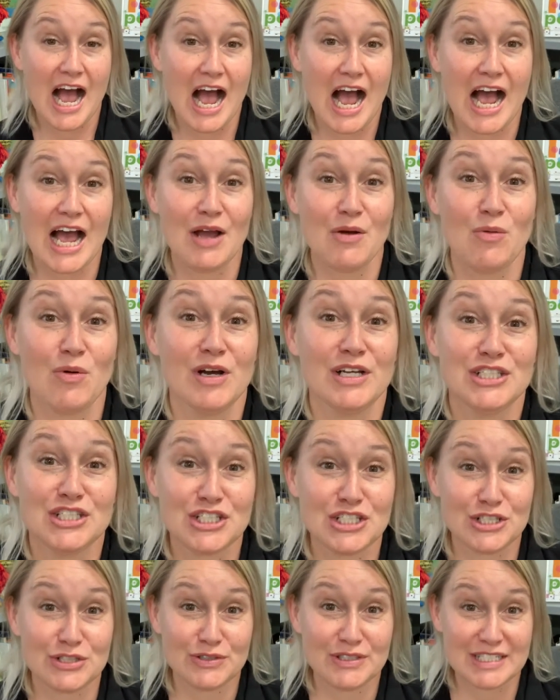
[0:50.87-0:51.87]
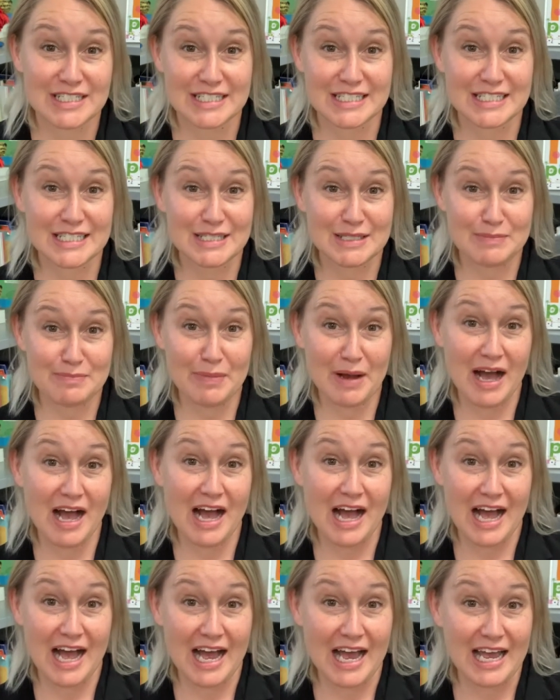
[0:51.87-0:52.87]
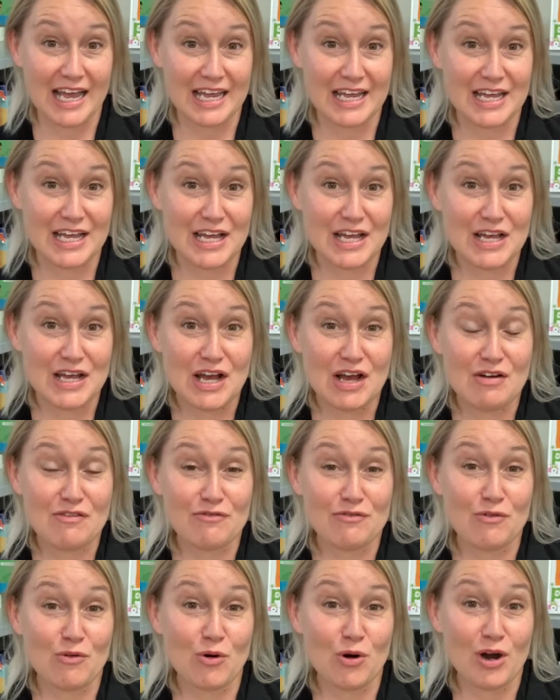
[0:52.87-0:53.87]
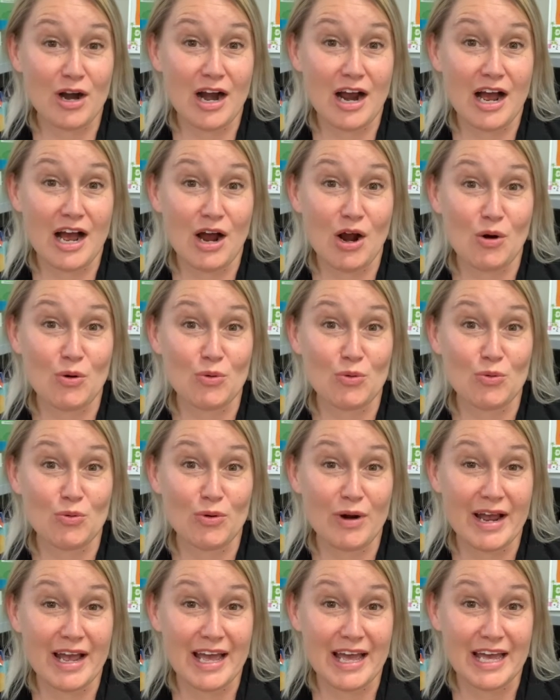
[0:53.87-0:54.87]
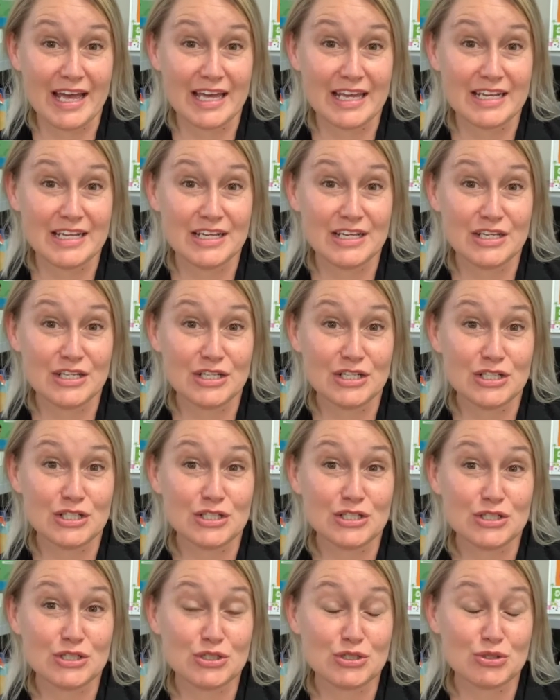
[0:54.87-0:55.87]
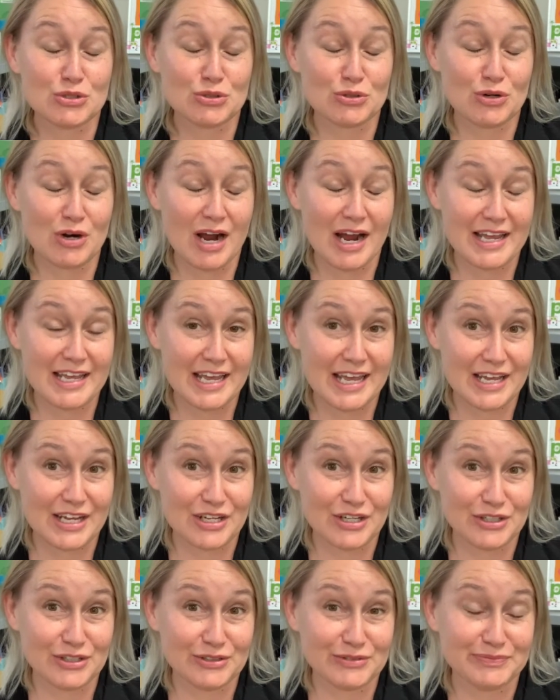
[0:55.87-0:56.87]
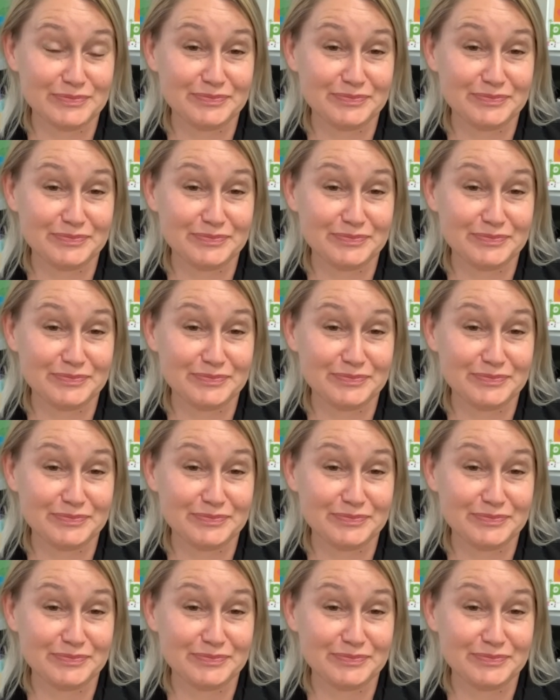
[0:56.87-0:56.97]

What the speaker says: I want you to spy for a red triangle.